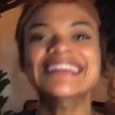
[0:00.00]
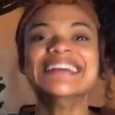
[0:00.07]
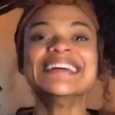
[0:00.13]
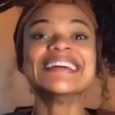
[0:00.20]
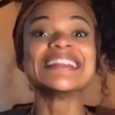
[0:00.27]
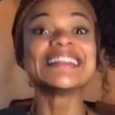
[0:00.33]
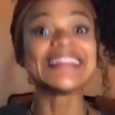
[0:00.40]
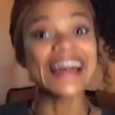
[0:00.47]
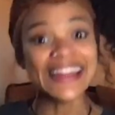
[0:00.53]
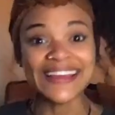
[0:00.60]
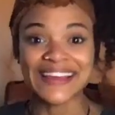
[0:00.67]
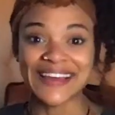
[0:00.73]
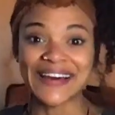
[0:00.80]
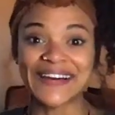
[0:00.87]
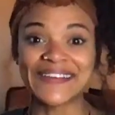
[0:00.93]
Let
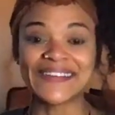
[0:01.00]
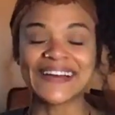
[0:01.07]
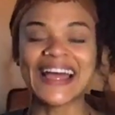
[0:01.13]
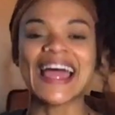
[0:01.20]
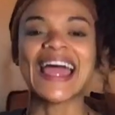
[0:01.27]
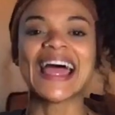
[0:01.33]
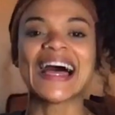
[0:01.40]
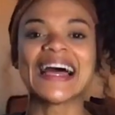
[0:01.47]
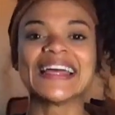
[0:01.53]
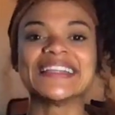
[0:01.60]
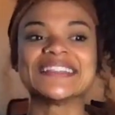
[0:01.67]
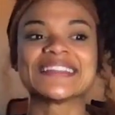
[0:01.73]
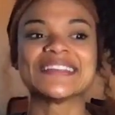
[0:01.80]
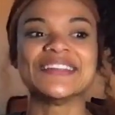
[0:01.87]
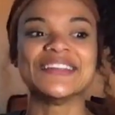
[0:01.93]
it go
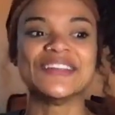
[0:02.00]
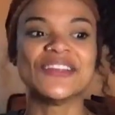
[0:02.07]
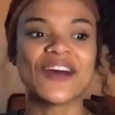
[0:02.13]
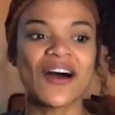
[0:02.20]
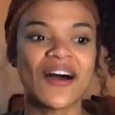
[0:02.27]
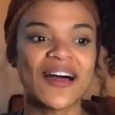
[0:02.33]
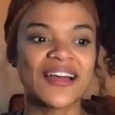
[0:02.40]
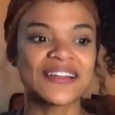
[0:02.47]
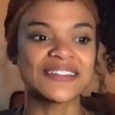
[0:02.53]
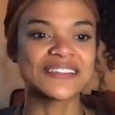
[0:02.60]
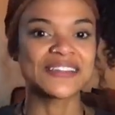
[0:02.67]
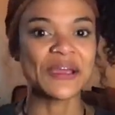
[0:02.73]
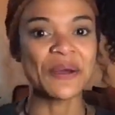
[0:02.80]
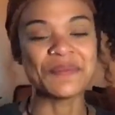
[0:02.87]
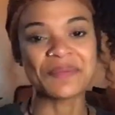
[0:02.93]
and not
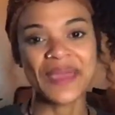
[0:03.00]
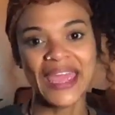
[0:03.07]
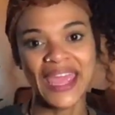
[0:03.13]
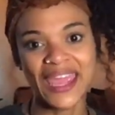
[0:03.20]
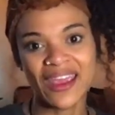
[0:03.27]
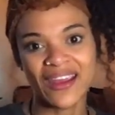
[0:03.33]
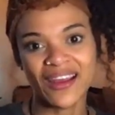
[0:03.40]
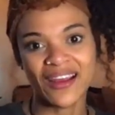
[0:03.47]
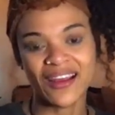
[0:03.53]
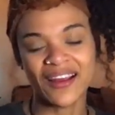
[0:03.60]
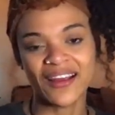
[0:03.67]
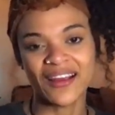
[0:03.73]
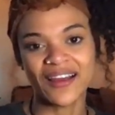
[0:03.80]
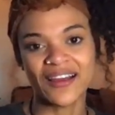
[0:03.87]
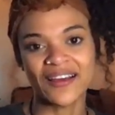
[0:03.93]

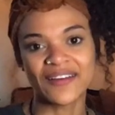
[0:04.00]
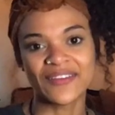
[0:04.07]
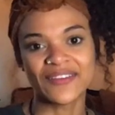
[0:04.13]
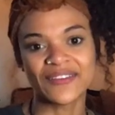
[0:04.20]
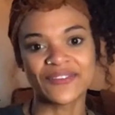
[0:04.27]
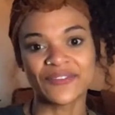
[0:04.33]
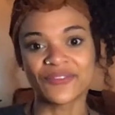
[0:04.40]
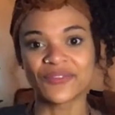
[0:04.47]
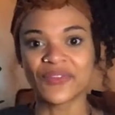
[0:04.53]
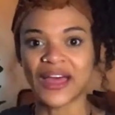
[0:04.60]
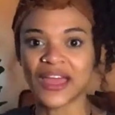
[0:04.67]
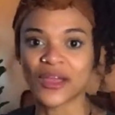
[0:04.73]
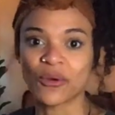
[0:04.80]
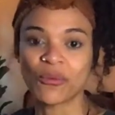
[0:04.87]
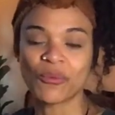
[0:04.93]
compare
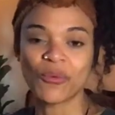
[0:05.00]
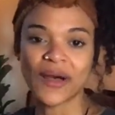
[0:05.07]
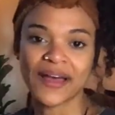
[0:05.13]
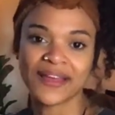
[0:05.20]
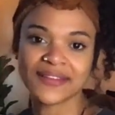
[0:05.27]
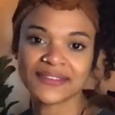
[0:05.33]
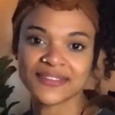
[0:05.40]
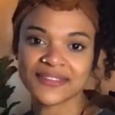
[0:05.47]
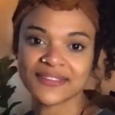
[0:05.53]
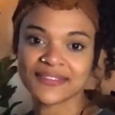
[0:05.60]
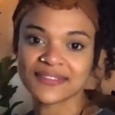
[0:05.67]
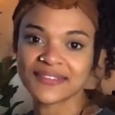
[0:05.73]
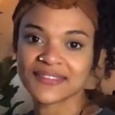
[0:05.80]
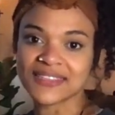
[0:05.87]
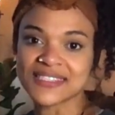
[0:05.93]
like what
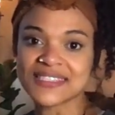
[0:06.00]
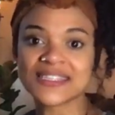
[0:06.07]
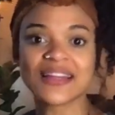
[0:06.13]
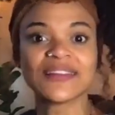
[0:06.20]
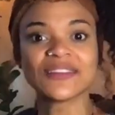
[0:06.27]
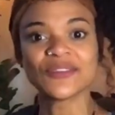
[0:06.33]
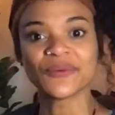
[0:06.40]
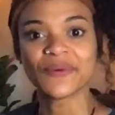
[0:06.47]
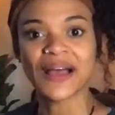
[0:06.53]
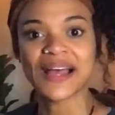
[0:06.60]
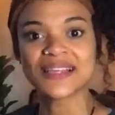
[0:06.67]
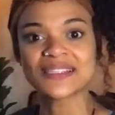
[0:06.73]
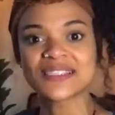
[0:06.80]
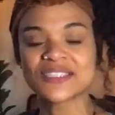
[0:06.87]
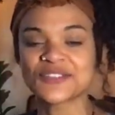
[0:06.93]
is done in the
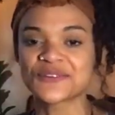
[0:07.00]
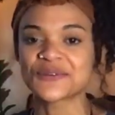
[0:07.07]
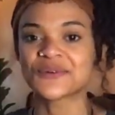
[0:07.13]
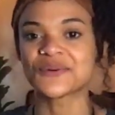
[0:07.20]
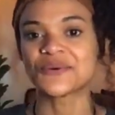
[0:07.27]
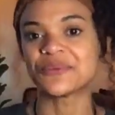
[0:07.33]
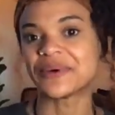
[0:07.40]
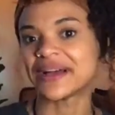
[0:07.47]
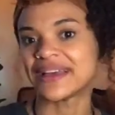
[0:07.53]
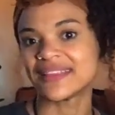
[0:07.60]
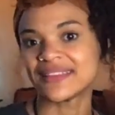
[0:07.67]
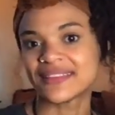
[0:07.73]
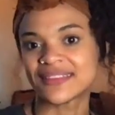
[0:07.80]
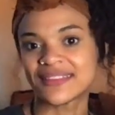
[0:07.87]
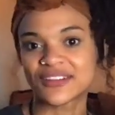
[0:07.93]
West to
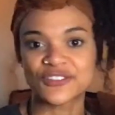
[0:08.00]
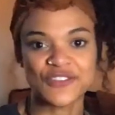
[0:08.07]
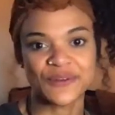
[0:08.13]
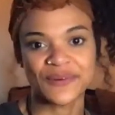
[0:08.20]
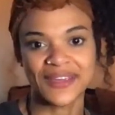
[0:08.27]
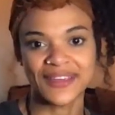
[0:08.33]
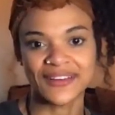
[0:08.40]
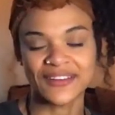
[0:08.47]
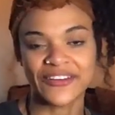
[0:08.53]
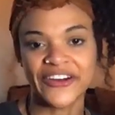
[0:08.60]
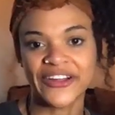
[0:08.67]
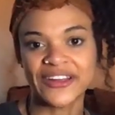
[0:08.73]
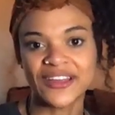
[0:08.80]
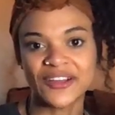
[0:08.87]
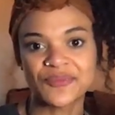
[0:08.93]
what they're doing in
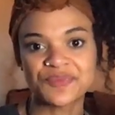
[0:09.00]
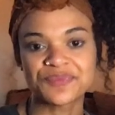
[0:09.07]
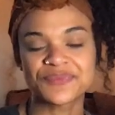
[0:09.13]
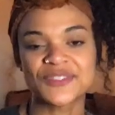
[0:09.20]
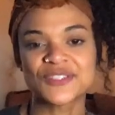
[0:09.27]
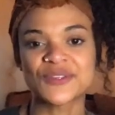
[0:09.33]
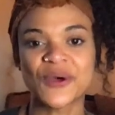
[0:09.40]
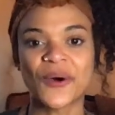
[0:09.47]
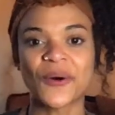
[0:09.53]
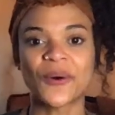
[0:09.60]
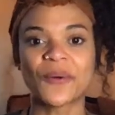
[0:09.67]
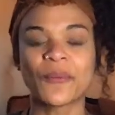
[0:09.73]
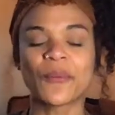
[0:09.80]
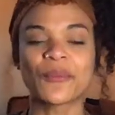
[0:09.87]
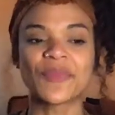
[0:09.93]
Ghana.
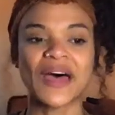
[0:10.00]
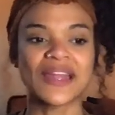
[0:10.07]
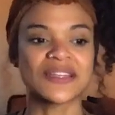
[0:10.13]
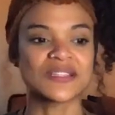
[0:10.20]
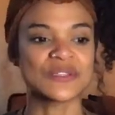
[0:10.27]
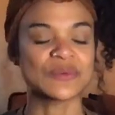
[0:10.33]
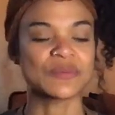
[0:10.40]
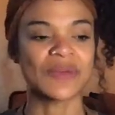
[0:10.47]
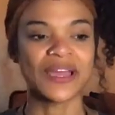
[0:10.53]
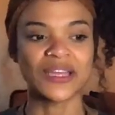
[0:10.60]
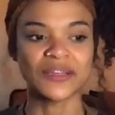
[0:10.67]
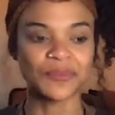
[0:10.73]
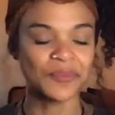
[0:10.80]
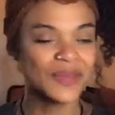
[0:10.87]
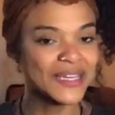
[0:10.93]
So that is
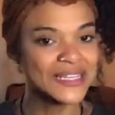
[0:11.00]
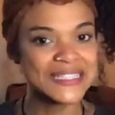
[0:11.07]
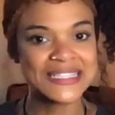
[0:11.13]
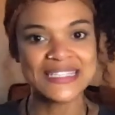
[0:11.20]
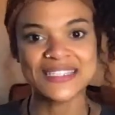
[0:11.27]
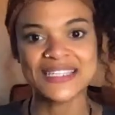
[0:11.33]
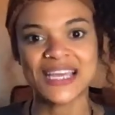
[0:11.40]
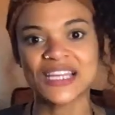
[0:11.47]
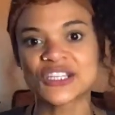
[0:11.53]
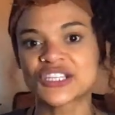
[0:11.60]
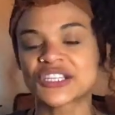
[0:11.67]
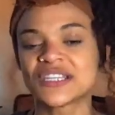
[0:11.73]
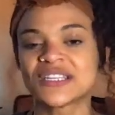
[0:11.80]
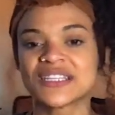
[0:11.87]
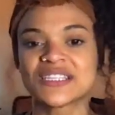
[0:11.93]
my biggest
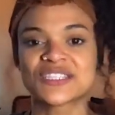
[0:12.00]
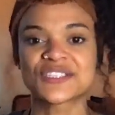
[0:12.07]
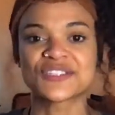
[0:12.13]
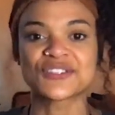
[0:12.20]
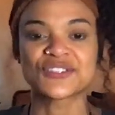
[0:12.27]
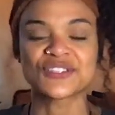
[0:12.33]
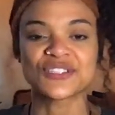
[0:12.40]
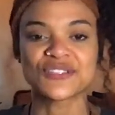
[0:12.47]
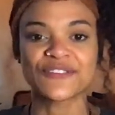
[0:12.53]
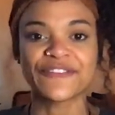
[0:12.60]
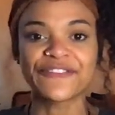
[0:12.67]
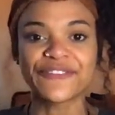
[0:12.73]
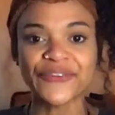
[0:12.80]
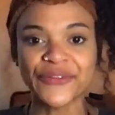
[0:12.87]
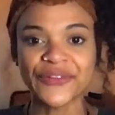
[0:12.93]
intention, is to just
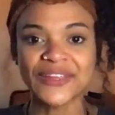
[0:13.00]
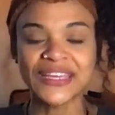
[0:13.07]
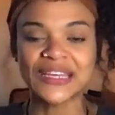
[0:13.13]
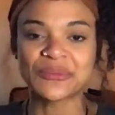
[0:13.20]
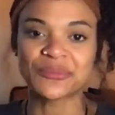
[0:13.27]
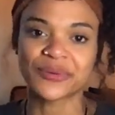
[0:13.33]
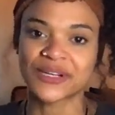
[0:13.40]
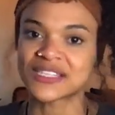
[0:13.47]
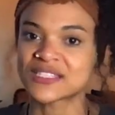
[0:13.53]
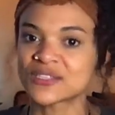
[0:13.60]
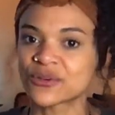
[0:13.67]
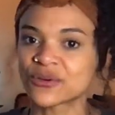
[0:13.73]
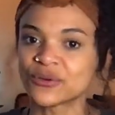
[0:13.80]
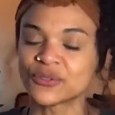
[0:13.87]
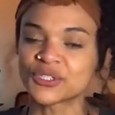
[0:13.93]
fully embrace
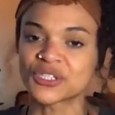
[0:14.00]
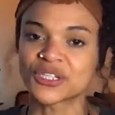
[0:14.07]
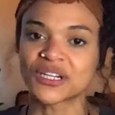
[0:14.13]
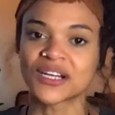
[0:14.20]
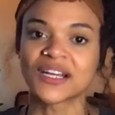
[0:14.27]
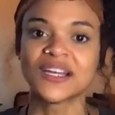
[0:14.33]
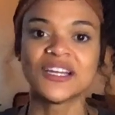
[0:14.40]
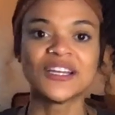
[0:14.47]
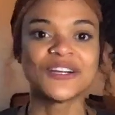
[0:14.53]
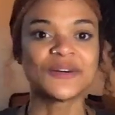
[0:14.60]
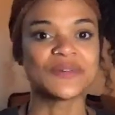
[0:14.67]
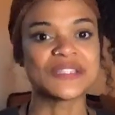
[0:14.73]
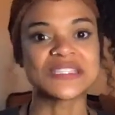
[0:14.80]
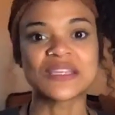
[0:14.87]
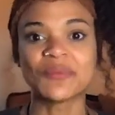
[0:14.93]
the culture.
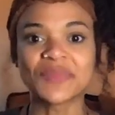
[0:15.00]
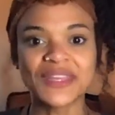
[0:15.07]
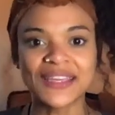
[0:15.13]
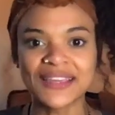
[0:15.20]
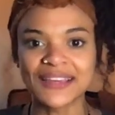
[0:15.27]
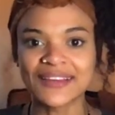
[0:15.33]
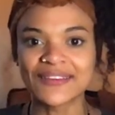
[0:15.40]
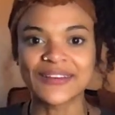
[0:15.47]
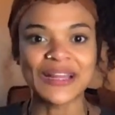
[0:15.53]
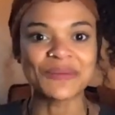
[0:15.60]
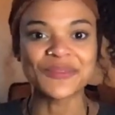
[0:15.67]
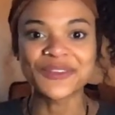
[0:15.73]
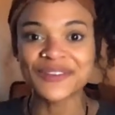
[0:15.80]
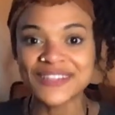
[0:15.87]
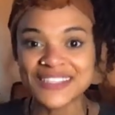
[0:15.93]
When
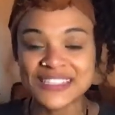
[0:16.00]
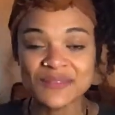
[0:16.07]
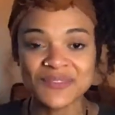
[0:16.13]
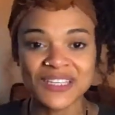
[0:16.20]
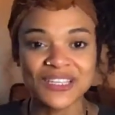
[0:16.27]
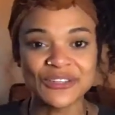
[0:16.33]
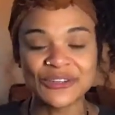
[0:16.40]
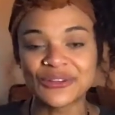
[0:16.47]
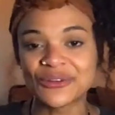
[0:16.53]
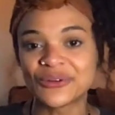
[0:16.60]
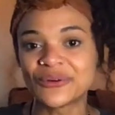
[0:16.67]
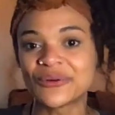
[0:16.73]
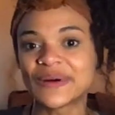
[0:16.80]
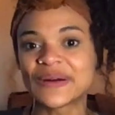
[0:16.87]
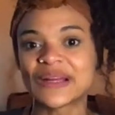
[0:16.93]
I'm learning something new,
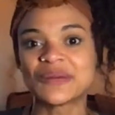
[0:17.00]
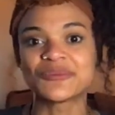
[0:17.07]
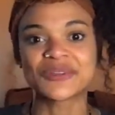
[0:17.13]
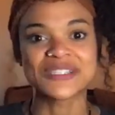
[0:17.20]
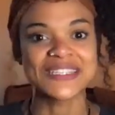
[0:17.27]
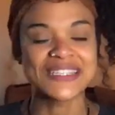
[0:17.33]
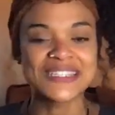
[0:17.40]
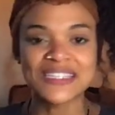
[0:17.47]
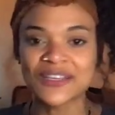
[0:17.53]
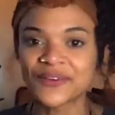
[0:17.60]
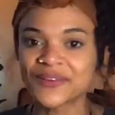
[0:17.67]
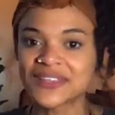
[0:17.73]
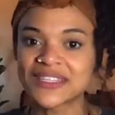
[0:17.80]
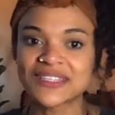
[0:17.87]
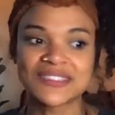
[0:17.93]
or I'm presented
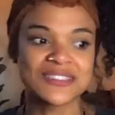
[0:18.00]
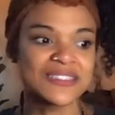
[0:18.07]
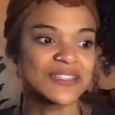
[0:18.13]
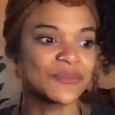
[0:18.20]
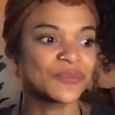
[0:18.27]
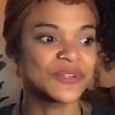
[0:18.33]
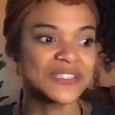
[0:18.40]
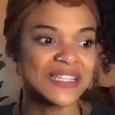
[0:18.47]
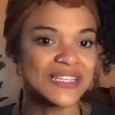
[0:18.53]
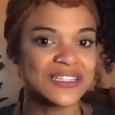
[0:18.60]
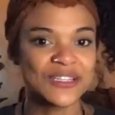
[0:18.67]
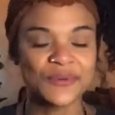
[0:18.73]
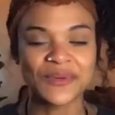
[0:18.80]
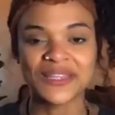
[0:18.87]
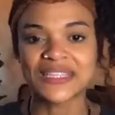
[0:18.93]

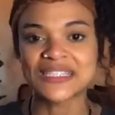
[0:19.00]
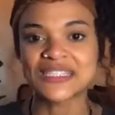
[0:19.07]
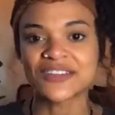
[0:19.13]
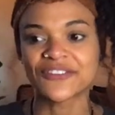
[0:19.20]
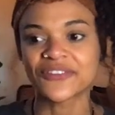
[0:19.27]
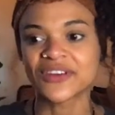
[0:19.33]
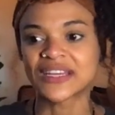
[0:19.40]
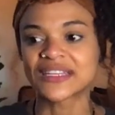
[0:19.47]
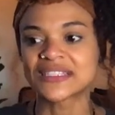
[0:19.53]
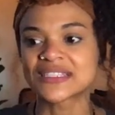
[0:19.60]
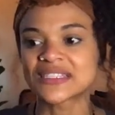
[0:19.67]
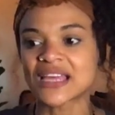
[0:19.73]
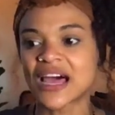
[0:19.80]
with a different,